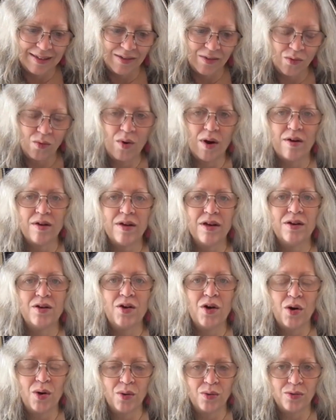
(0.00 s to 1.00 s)
wearing a
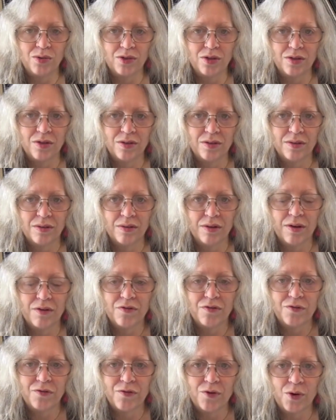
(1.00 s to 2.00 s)
coat of
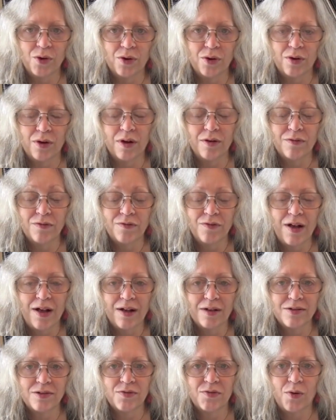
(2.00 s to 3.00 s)
fur, a
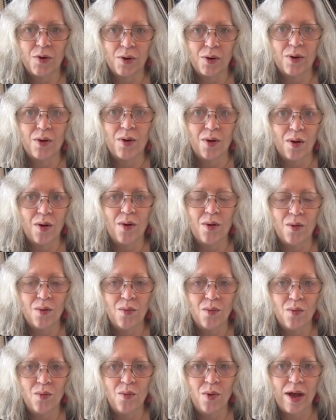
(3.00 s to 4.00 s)
fox fur,
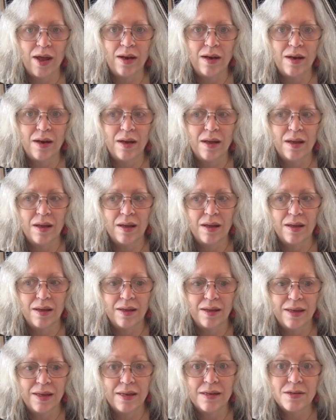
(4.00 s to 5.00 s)
when
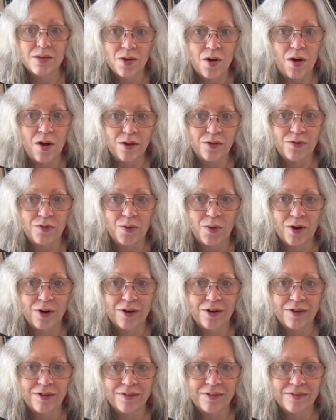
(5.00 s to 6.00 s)
it is called for.
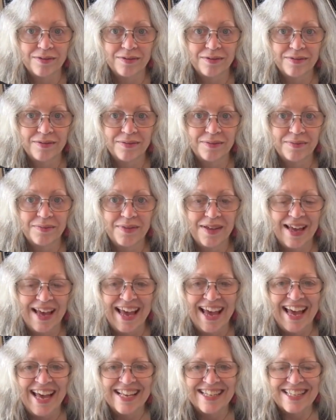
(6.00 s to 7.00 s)

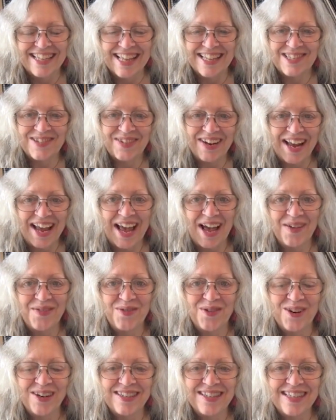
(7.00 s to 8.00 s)
So that's what I have
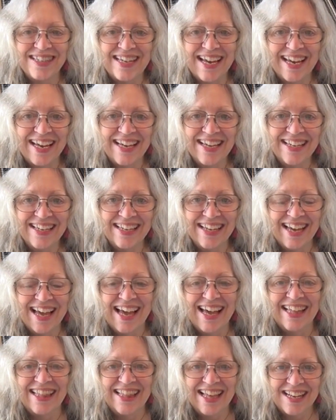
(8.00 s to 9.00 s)
for you today.
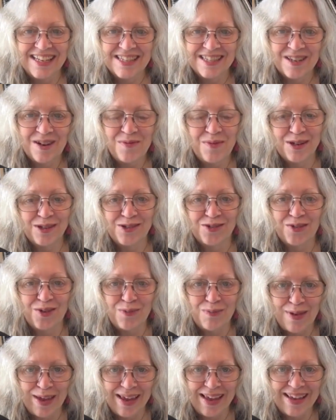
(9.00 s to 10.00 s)
Thanks so much for
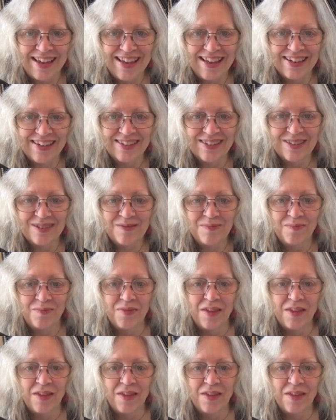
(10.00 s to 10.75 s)
being here.